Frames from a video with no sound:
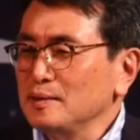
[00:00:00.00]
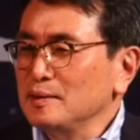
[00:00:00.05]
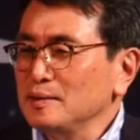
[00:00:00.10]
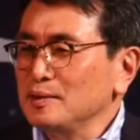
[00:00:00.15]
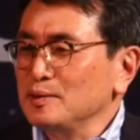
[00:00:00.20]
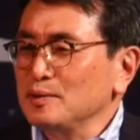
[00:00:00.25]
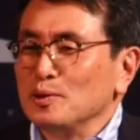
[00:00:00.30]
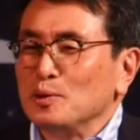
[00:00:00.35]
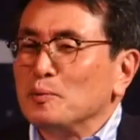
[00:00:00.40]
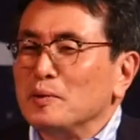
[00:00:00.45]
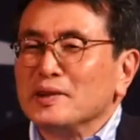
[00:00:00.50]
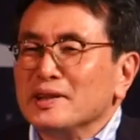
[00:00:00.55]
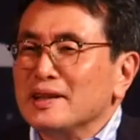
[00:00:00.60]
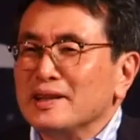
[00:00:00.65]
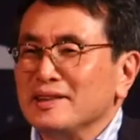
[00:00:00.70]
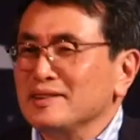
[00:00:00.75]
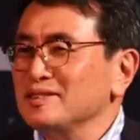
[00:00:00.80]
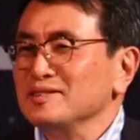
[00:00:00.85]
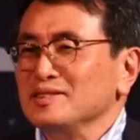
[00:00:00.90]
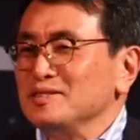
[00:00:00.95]
You don't want
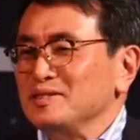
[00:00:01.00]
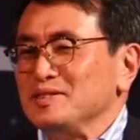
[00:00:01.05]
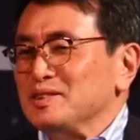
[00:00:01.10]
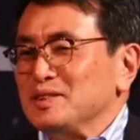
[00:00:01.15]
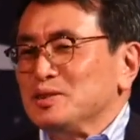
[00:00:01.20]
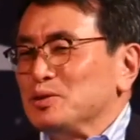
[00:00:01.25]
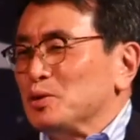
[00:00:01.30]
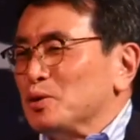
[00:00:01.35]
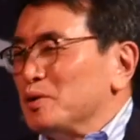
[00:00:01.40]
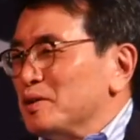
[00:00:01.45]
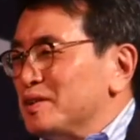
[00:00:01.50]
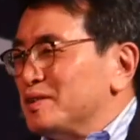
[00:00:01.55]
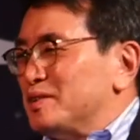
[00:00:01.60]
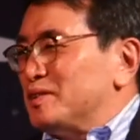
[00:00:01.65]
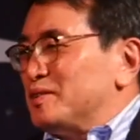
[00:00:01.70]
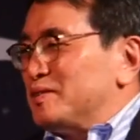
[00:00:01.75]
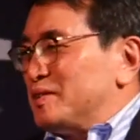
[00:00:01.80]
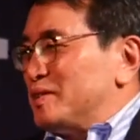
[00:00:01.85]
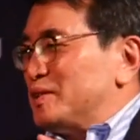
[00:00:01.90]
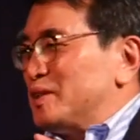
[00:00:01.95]
to, you know,
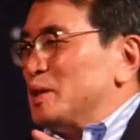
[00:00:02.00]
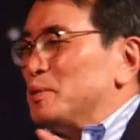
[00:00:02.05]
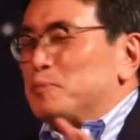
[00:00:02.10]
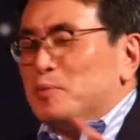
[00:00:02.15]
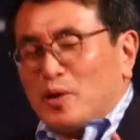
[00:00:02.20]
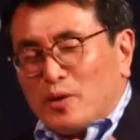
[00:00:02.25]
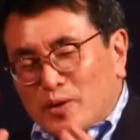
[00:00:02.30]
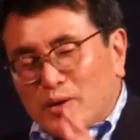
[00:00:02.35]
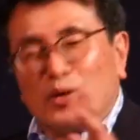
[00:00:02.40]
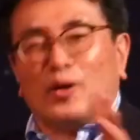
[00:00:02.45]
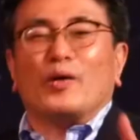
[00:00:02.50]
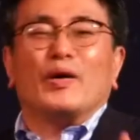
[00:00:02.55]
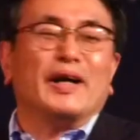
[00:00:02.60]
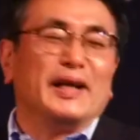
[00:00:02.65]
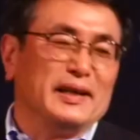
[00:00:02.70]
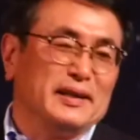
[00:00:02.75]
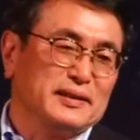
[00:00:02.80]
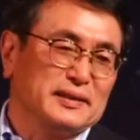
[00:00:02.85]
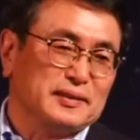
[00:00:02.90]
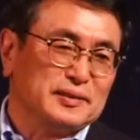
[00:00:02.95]
keep on
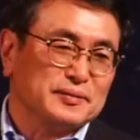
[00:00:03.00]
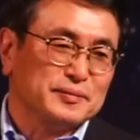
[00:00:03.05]
going.